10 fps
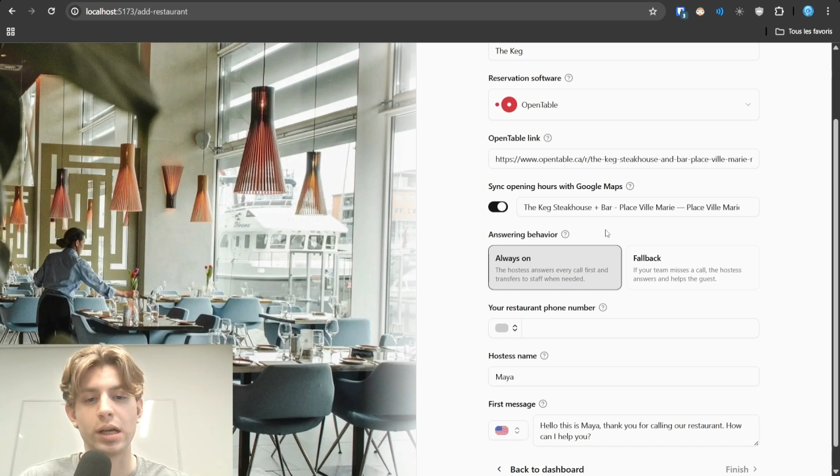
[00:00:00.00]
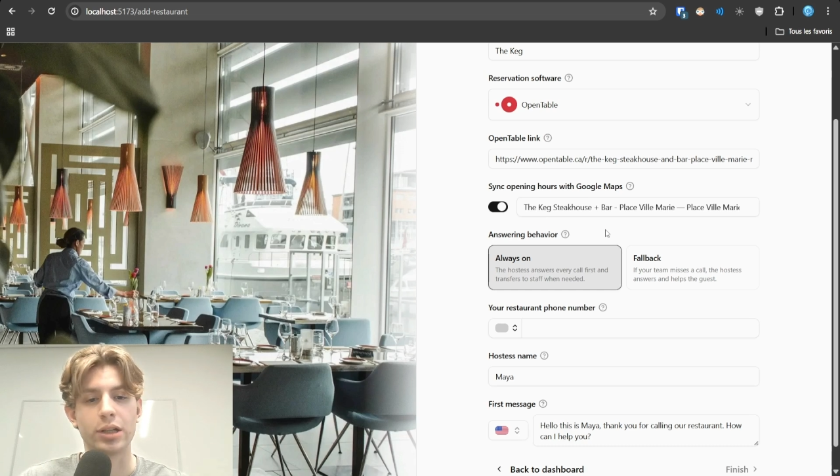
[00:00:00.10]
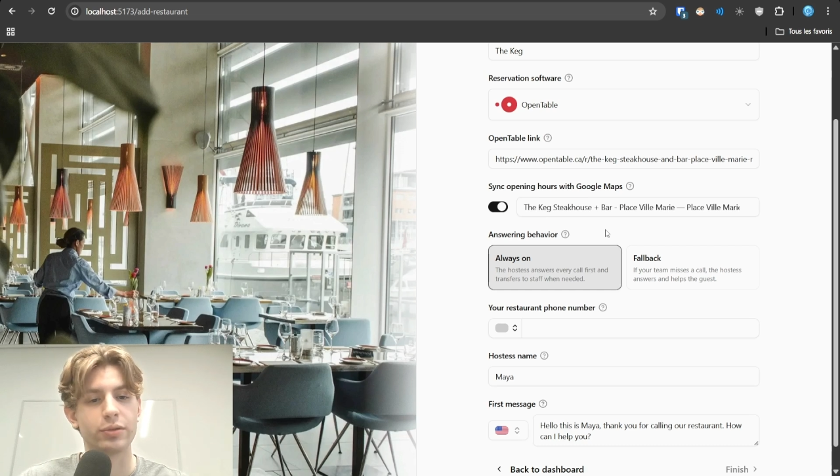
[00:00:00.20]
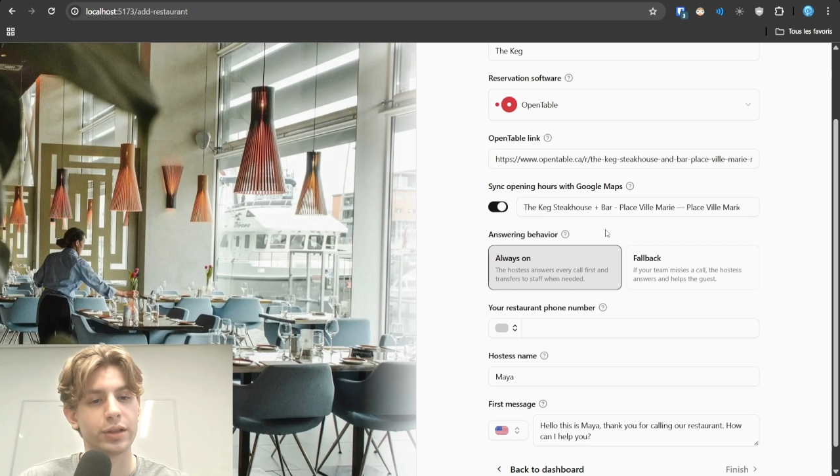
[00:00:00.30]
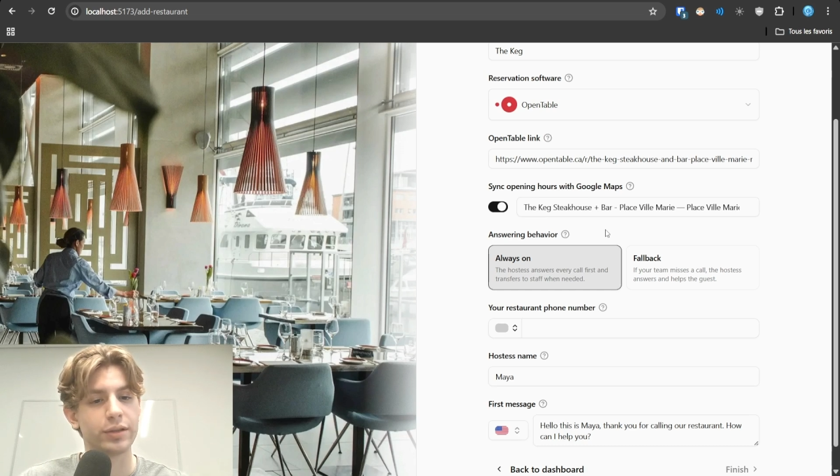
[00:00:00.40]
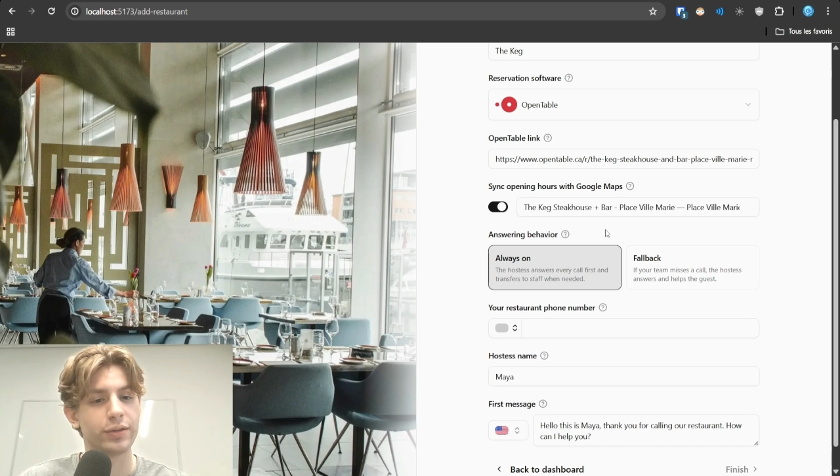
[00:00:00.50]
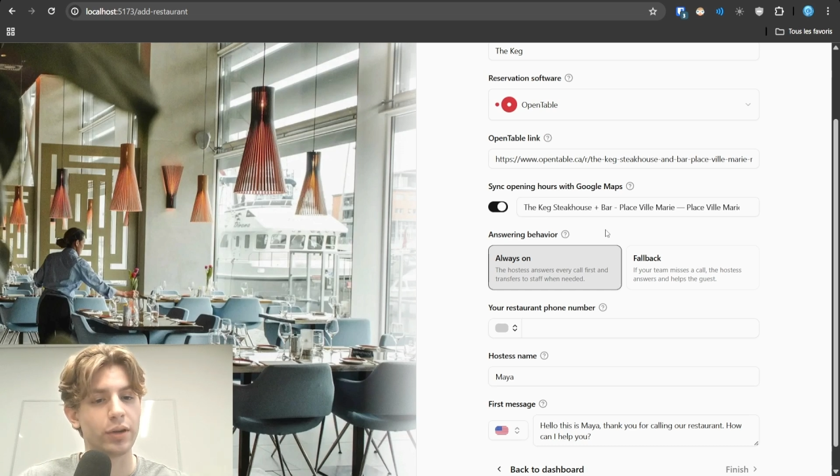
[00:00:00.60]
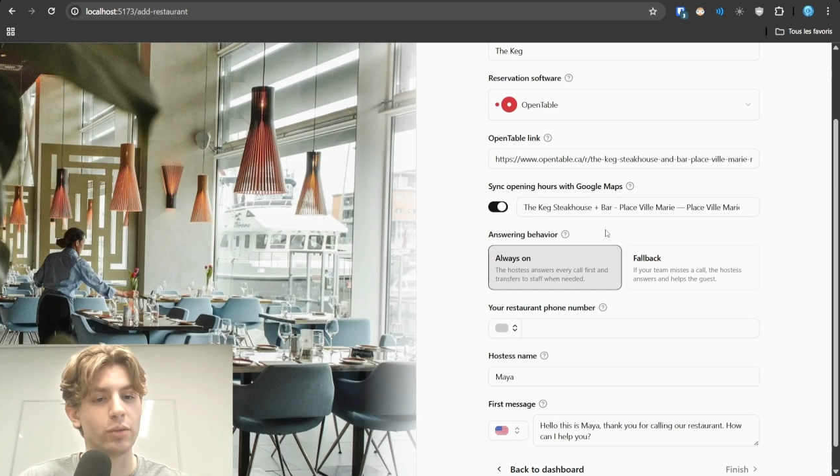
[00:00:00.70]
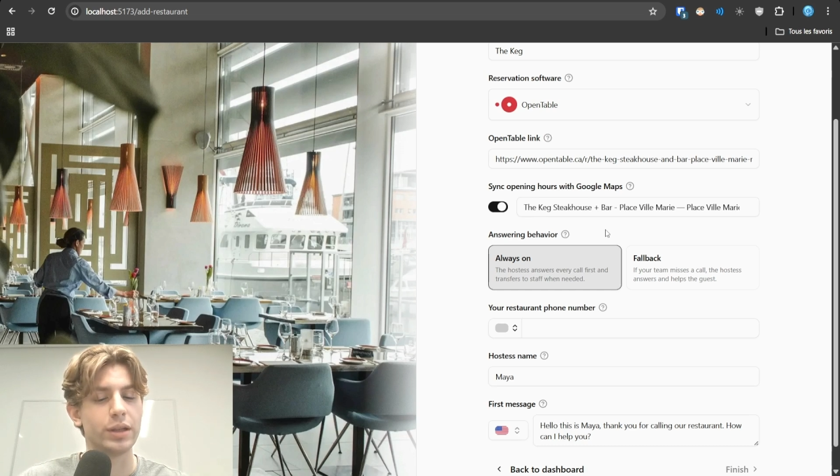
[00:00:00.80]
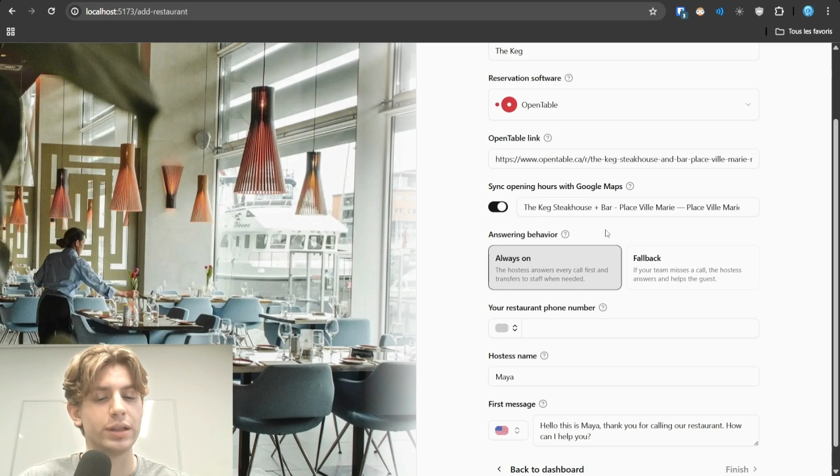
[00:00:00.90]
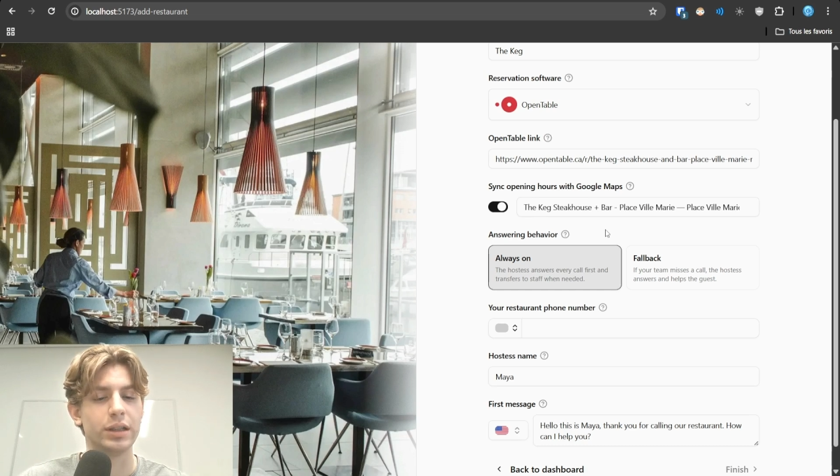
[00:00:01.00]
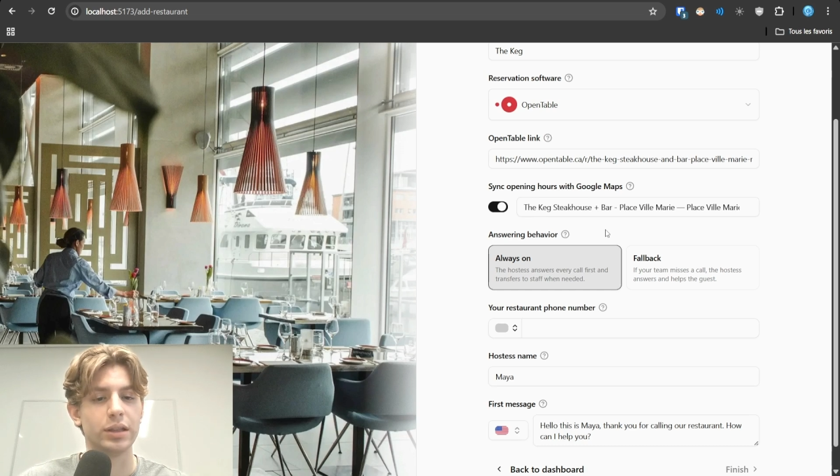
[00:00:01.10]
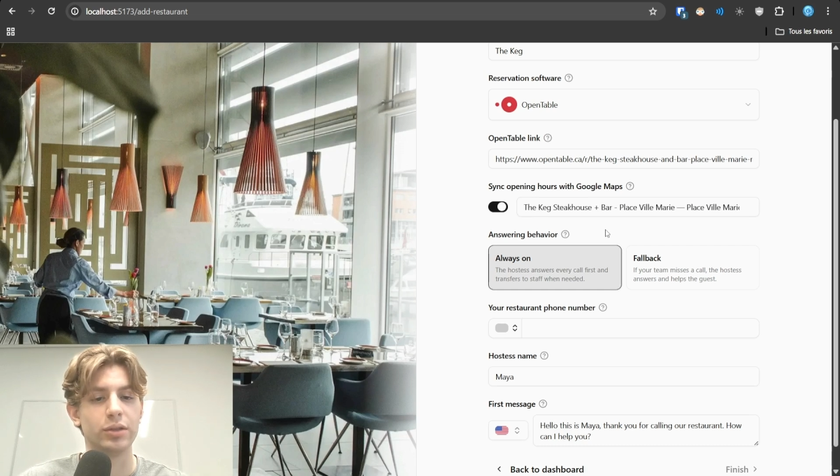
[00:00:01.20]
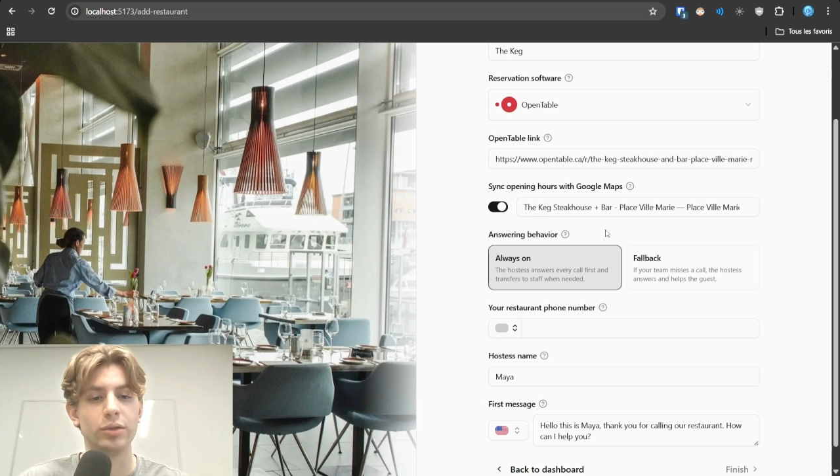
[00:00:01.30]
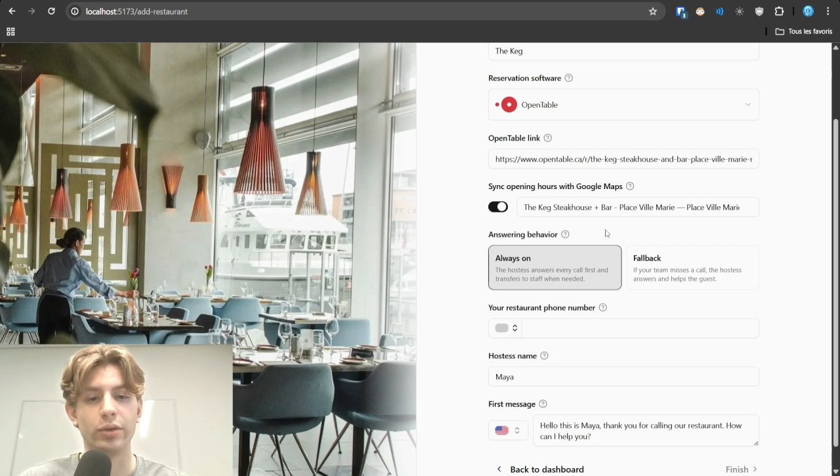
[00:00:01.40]
and transfer when
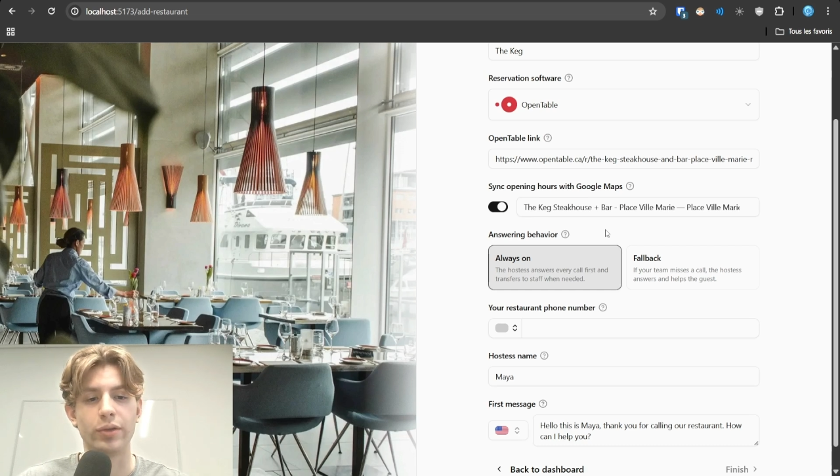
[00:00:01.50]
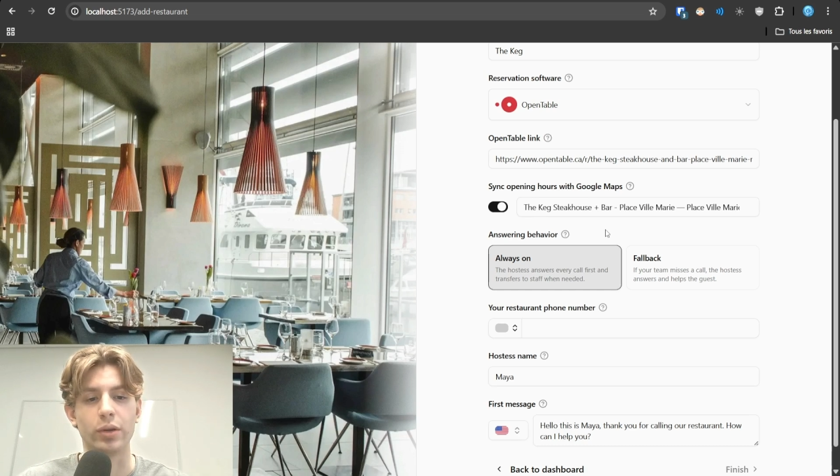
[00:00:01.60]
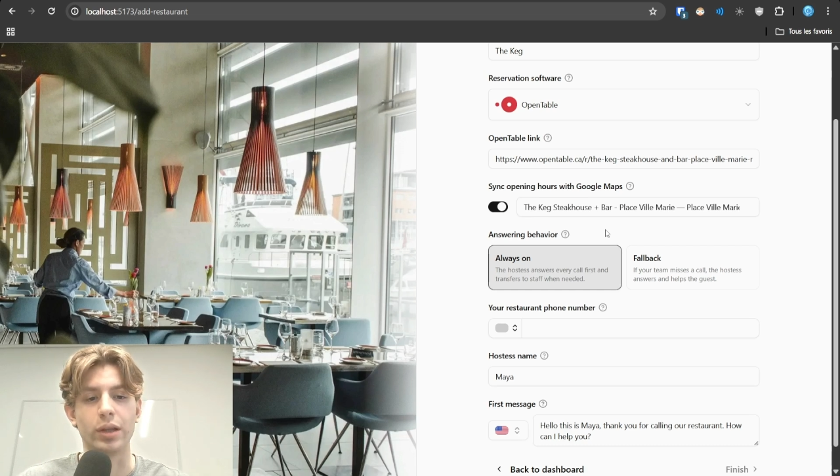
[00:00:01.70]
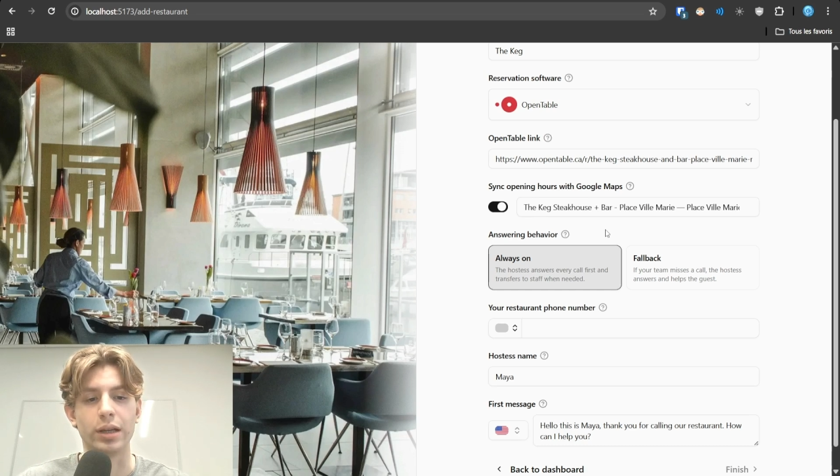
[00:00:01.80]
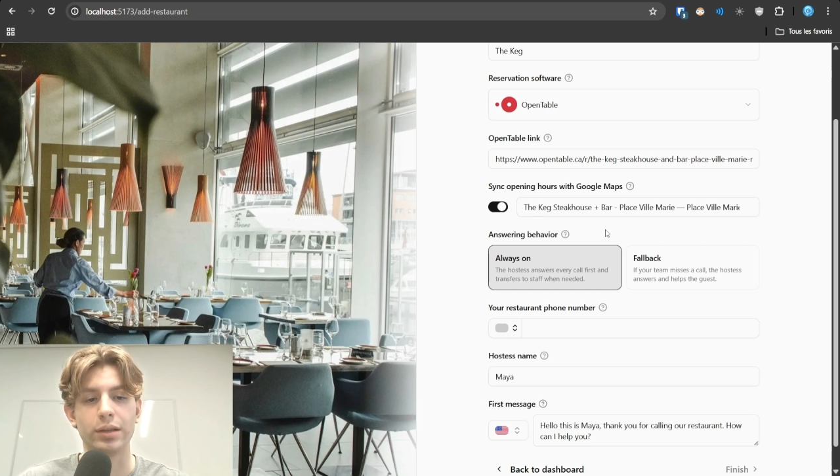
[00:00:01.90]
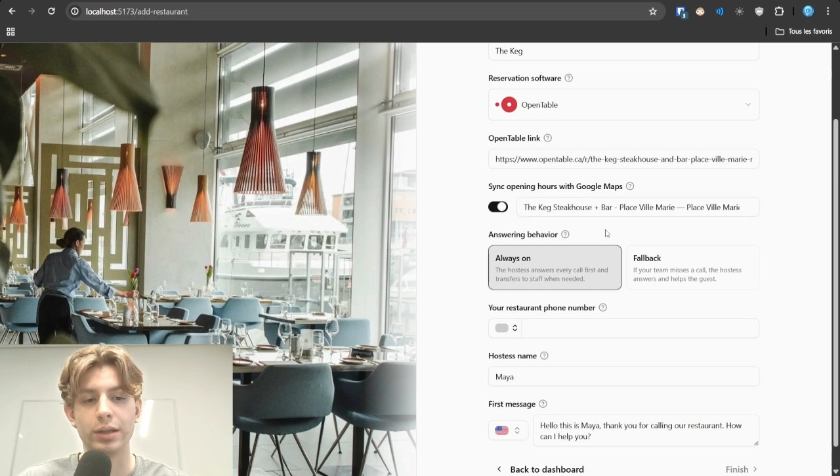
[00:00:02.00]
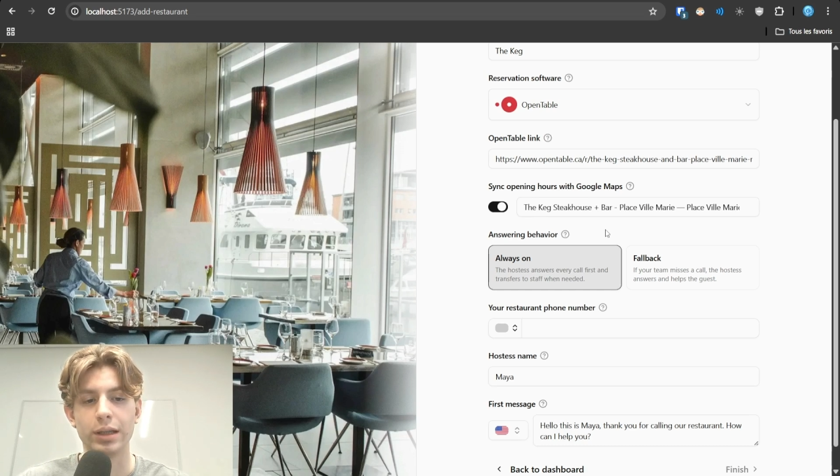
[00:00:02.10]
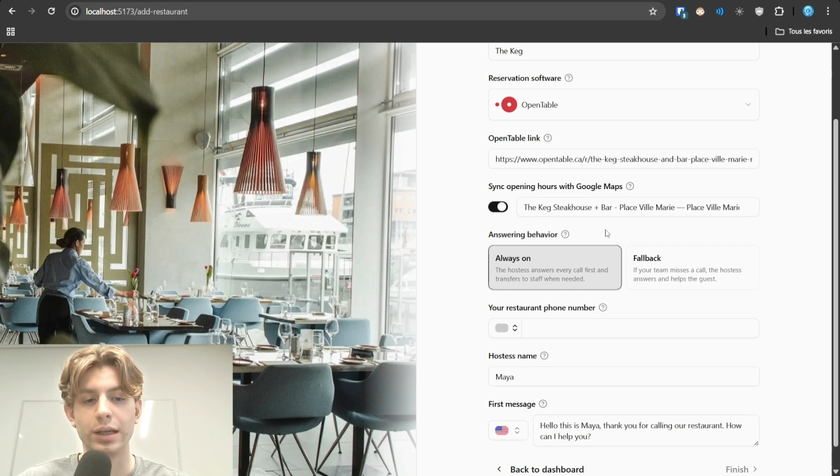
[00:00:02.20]
needed to your phone line.